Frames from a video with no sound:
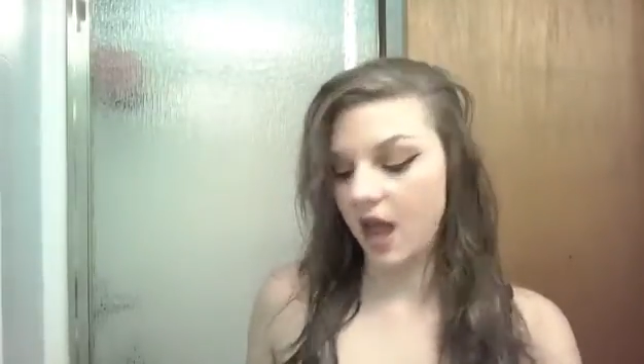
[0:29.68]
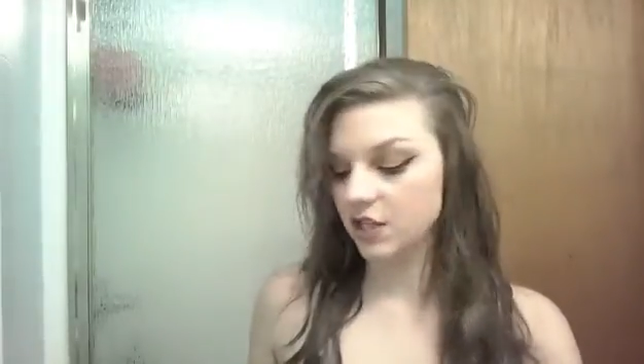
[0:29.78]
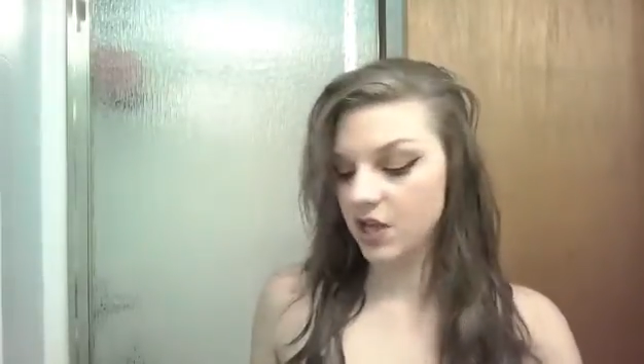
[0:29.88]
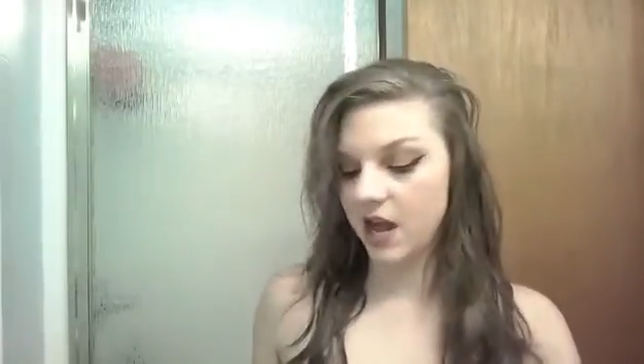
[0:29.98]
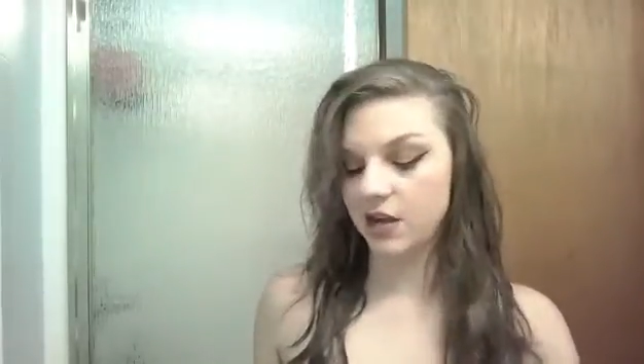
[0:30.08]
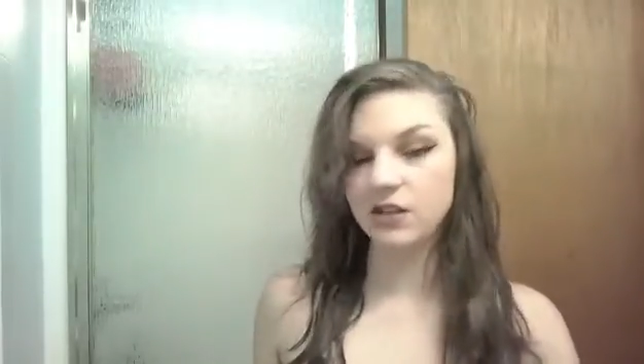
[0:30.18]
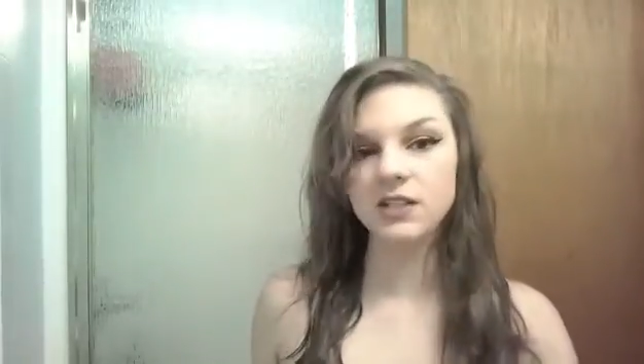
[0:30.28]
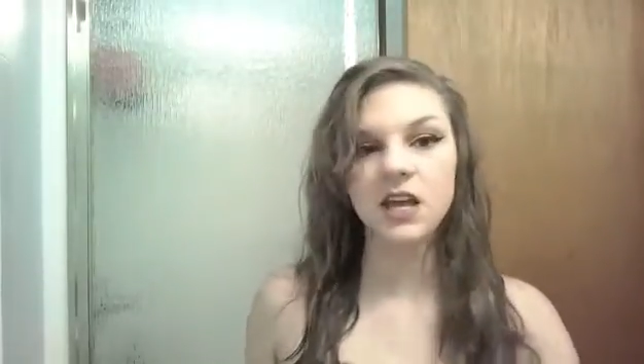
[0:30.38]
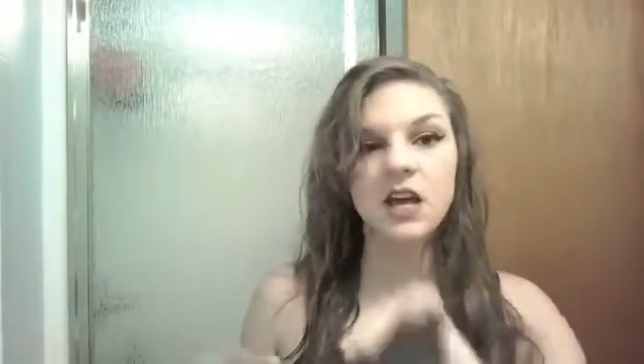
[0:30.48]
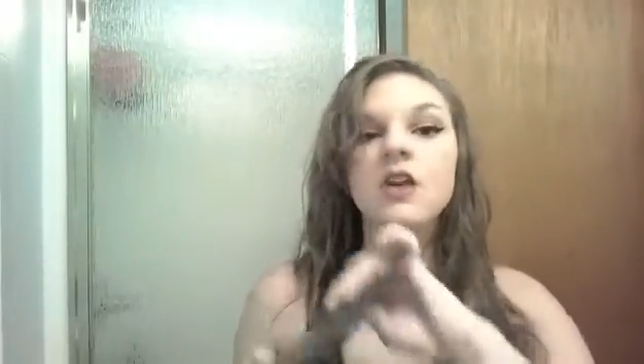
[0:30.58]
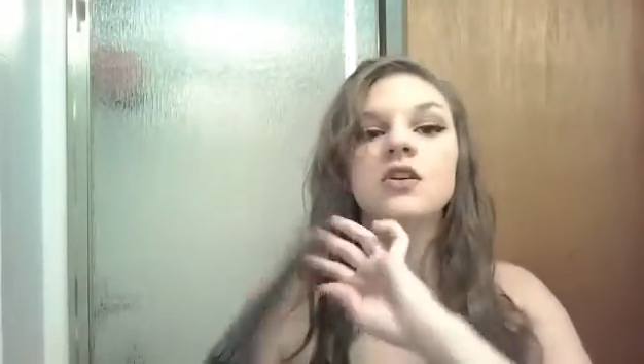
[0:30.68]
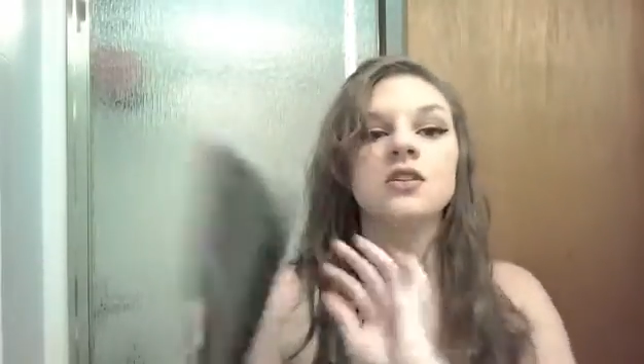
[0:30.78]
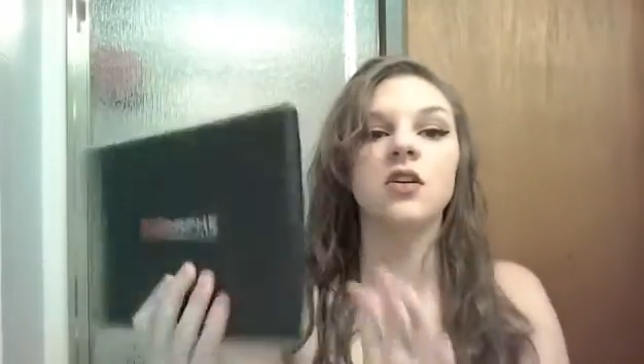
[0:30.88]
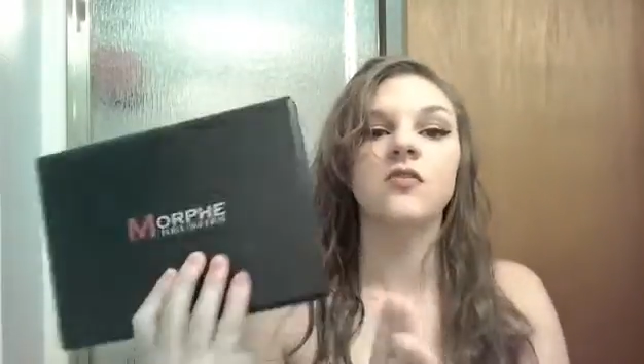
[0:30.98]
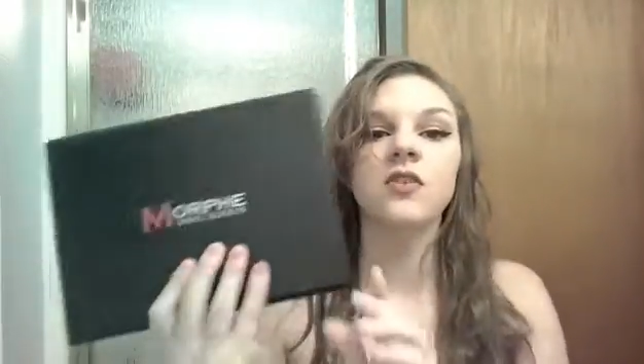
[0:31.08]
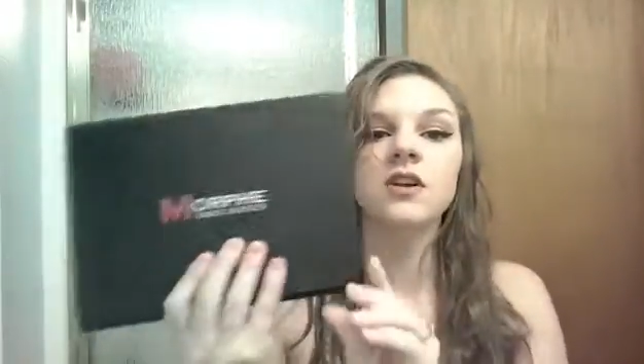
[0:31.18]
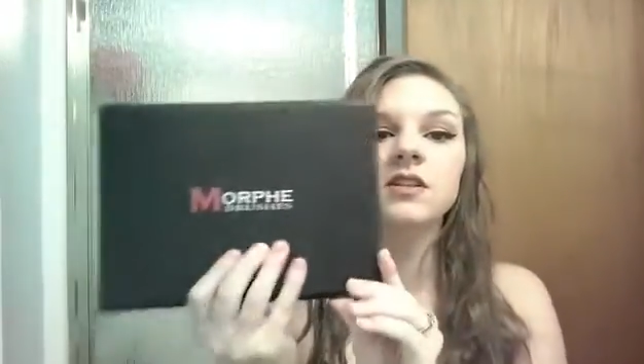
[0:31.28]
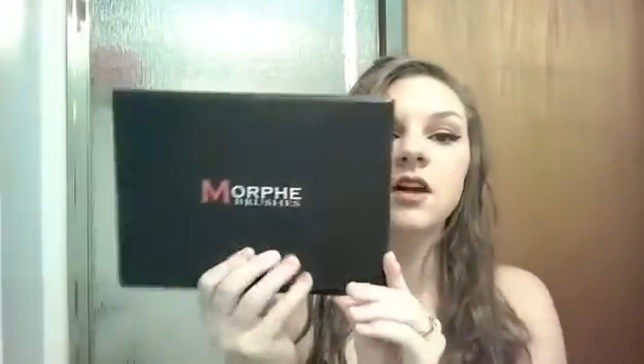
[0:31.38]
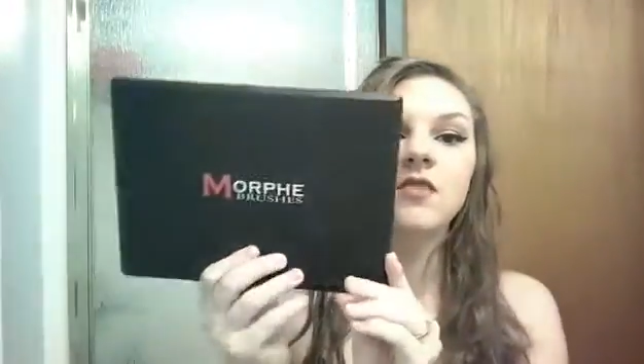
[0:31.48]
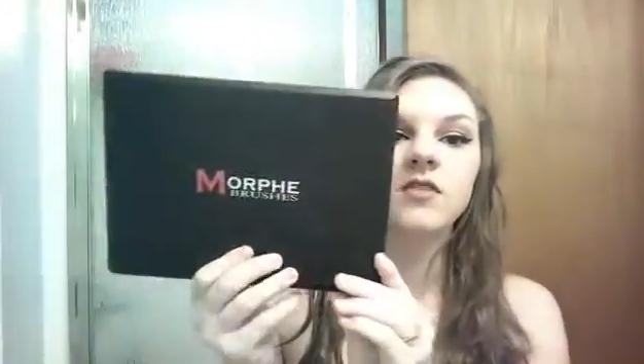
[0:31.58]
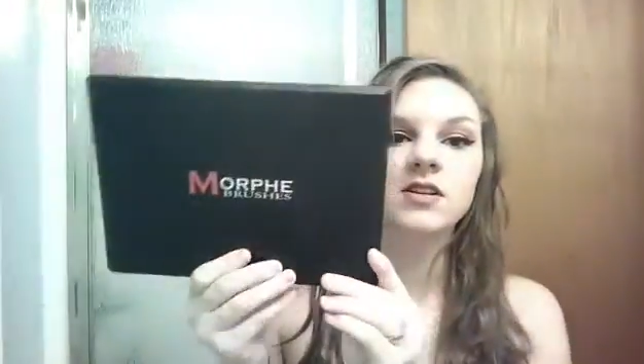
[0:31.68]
eyeshadows. So first off,